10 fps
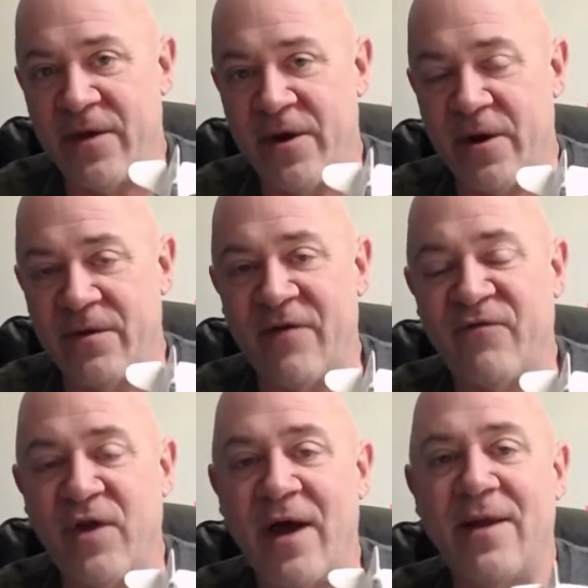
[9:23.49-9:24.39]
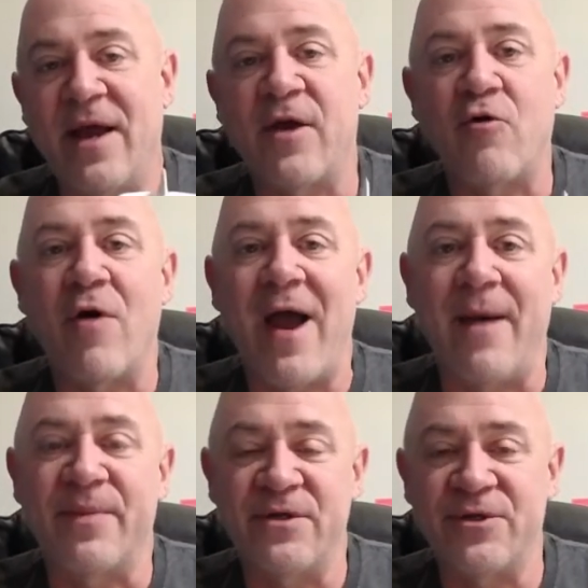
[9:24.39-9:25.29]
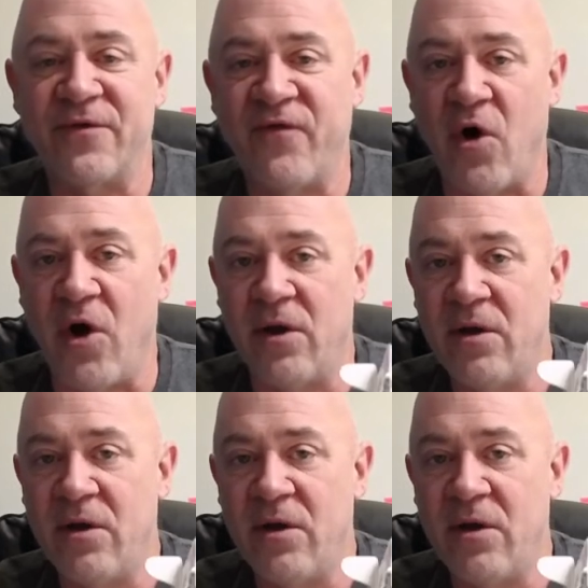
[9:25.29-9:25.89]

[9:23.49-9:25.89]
there that fly like crap is your fault.